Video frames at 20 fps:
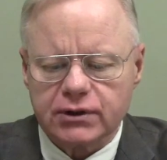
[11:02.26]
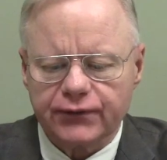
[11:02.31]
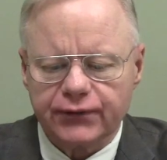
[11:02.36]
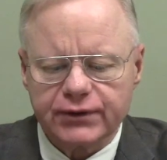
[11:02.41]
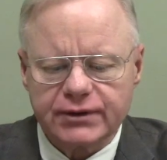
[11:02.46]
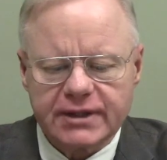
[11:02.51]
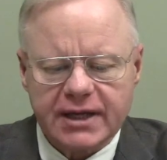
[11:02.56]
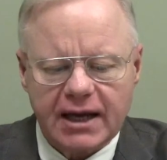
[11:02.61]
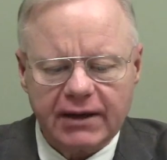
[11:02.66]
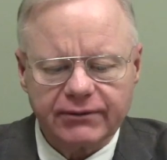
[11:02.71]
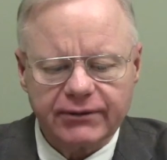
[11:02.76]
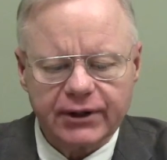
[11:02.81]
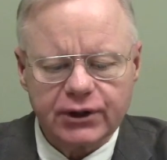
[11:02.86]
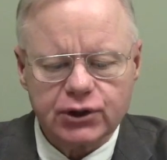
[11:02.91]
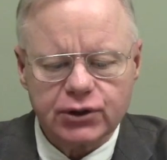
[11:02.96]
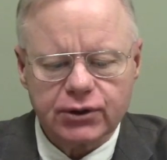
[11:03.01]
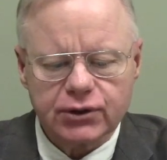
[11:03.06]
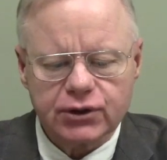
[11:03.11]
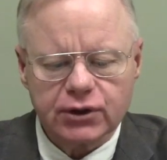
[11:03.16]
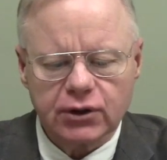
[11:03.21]
the first Catholic
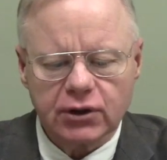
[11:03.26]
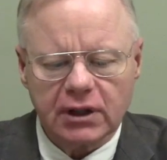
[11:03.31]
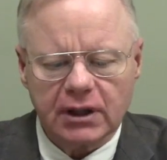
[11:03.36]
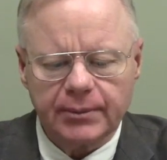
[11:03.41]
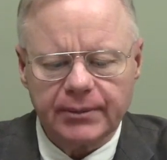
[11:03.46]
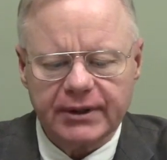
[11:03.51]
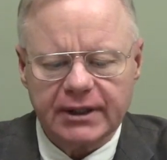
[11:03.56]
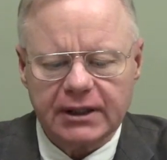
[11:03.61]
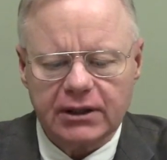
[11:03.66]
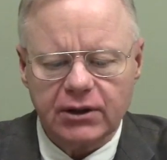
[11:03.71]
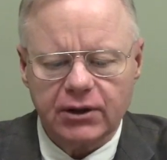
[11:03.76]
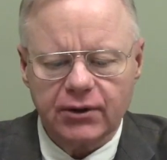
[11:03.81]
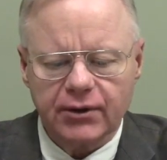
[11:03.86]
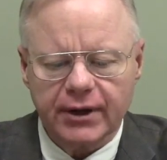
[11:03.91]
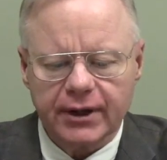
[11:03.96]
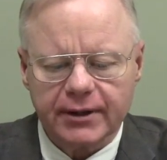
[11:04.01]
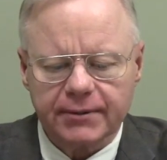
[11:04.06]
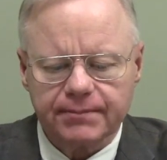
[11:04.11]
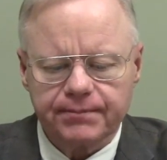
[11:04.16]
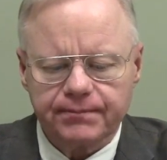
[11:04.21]
church in Albany, New
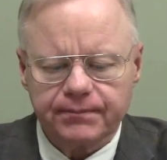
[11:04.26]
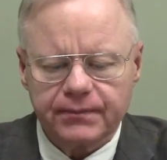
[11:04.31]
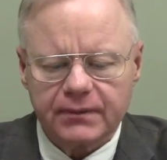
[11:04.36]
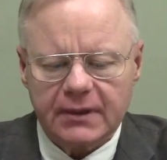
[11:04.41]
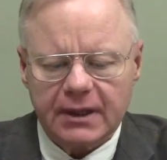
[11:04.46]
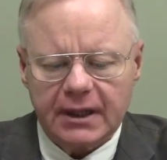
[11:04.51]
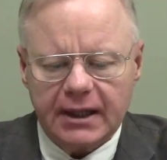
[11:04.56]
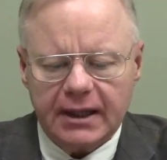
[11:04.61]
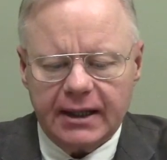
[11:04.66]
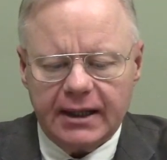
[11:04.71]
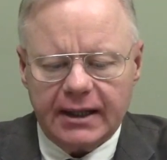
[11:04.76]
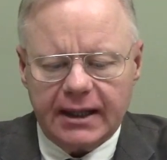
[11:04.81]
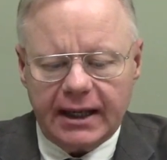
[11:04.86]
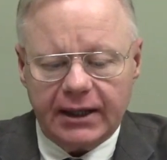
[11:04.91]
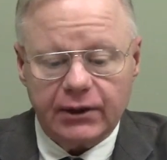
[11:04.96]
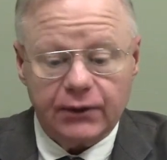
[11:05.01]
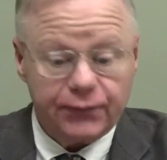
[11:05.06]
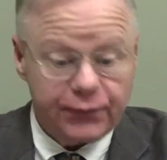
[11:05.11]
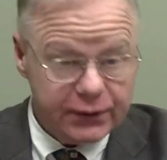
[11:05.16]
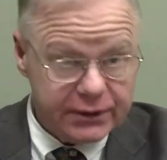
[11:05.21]
York,
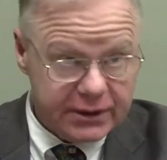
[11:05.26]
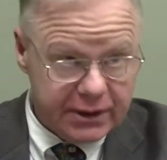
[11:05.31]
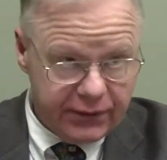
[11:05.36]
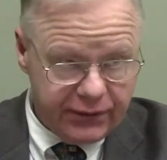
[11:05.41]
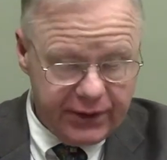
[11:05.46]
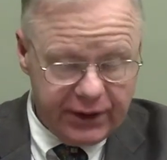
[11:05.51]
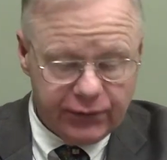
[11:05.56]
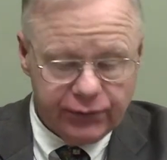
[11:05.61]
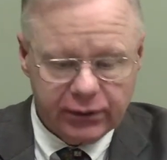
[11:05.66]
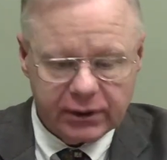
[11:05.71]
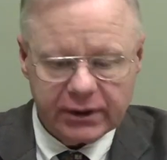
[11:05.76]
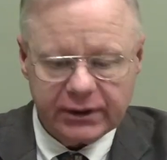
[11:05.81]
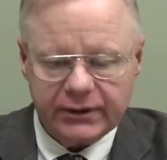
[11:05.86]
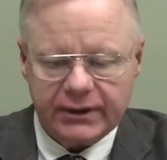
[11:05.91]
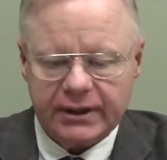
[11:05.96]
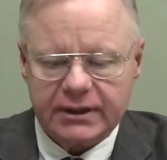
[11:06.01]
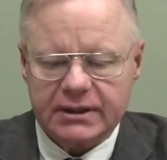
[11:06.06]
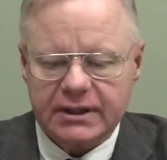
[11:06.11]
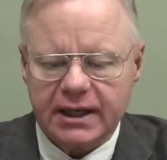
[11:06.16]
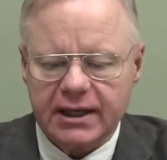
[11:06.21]
and the first cathedral in
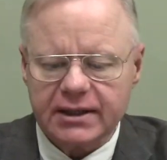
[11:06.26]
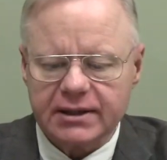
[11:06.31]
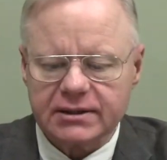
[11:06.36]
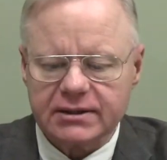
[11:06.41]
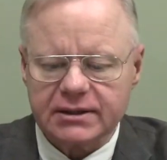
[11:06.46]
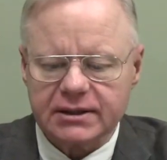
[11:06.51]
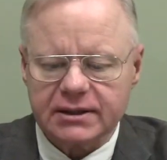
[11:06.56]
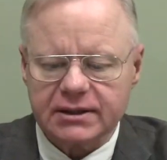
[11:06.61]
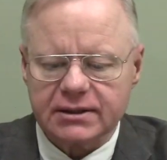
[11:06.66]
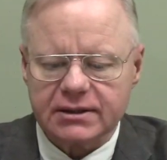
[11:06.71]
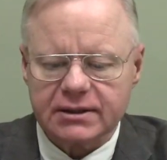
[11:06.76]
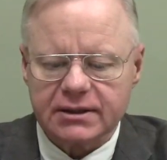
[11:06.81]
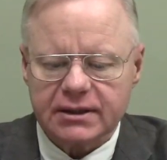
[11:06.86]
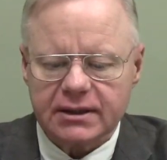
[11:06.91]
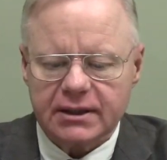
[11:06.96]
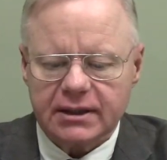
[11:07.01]
that diocese.